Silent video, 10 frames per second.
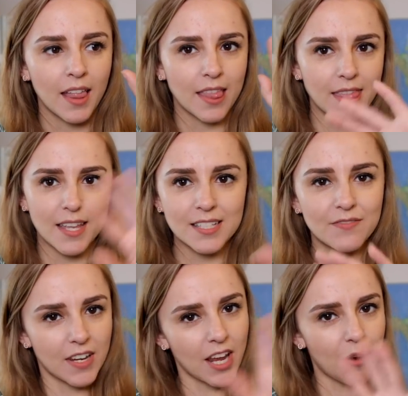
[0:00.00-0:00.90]
this
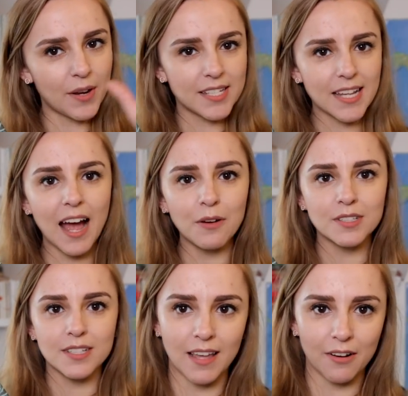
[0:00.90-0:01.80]
video is
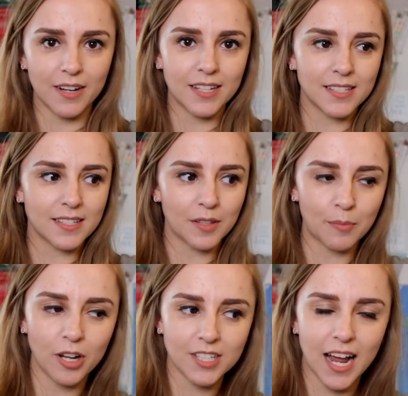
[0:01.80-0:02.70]
out, there is the
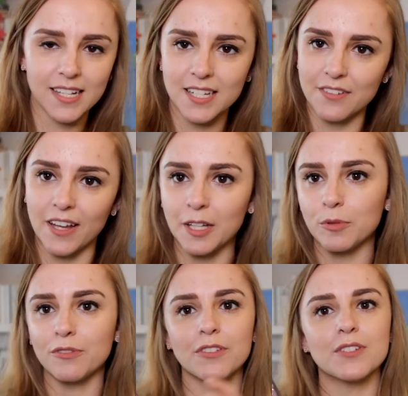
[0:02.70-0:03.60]
podcast
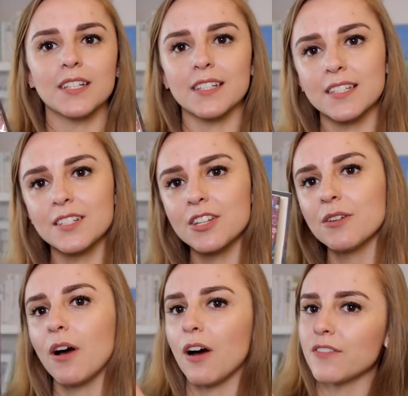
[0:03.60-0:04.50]
available for you to listen
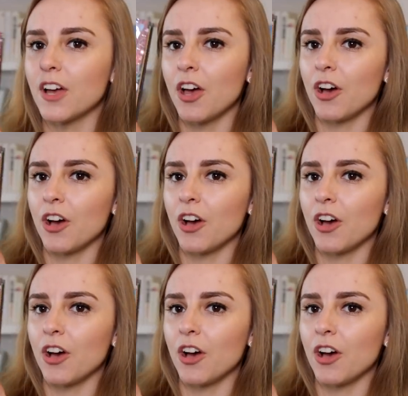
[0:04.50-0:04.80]
to of